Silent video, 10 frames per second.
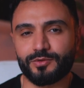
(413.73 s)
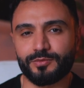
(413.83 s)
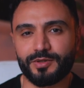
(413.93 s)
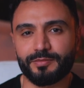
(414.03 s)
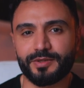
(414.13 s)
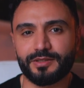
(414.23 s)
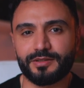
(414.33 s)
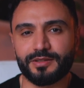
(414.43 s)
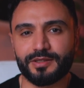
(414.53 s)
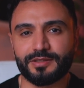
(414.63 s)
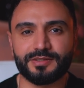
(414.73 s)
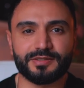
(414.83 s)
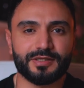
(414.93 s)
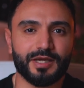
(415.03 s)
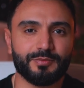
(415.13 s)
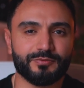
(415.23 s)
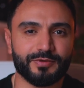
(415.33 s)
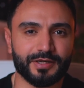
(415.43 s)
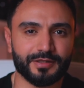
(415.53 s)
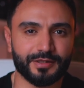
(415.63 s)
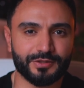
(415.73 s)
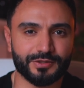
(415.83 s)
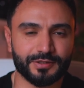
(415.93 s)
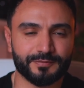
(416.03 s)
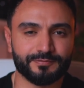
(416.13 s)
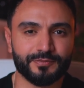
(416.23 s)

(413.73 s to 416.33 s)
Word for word: to implement uh, this type of architecture,